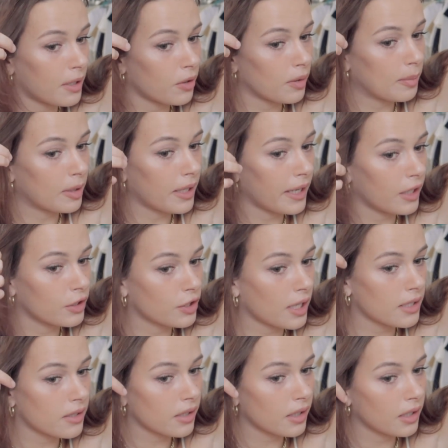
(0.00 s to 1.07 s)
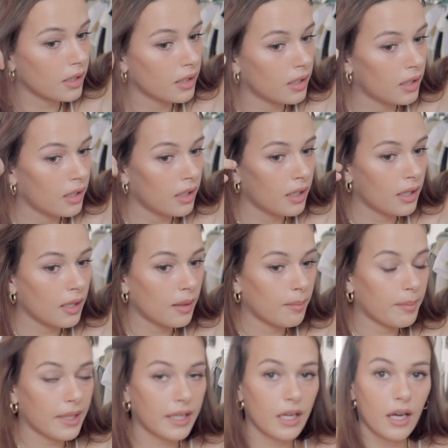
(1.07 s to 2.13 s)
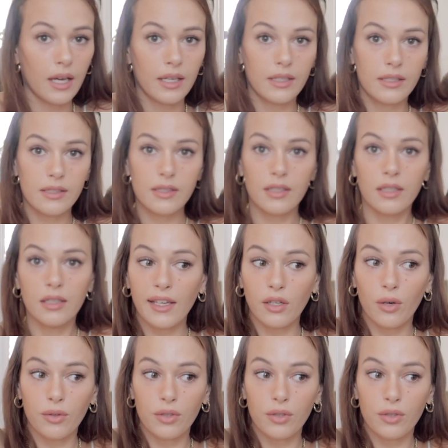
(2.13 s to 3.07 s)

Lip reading: my normal hairdresser because I